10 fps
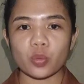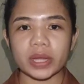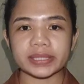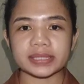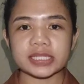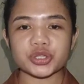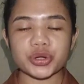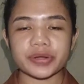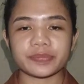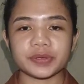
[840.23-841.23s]
while the
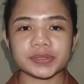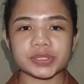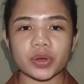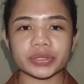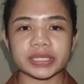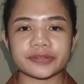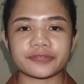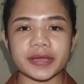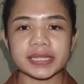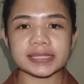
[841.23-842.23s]
teacher reviews only the
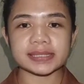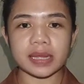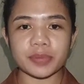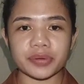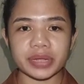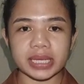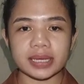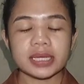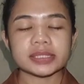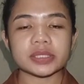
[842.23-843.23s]
final summary,
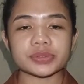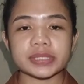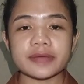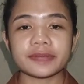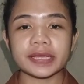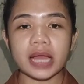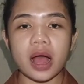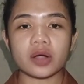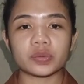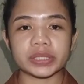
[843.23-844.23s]
so saving
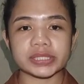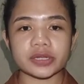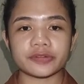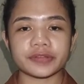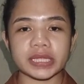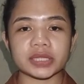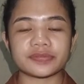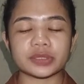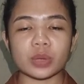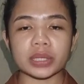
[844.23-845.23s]
hours of
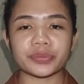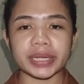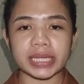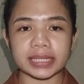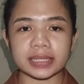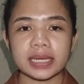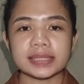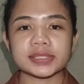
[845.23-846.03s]
individual grading.